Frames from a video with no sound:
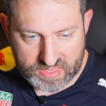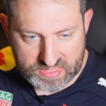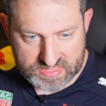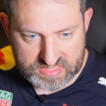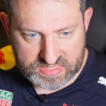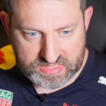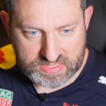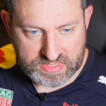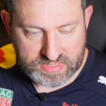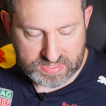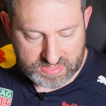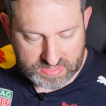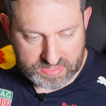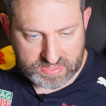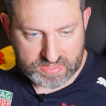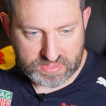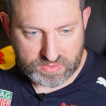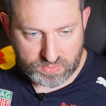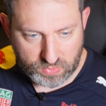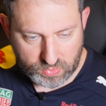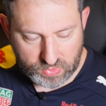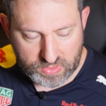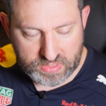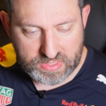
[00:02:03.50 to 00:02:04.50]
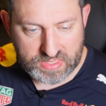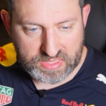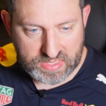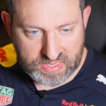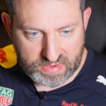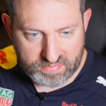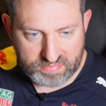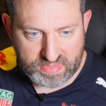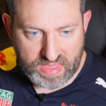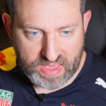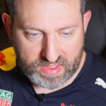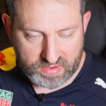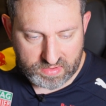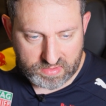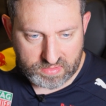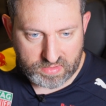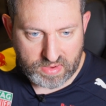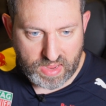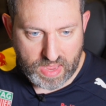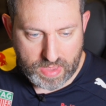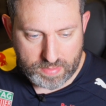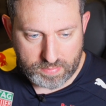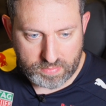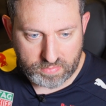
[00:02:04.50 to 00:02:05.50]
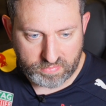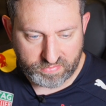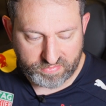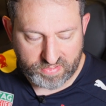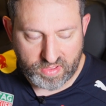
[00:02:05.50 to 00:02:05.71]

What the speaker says: us really give that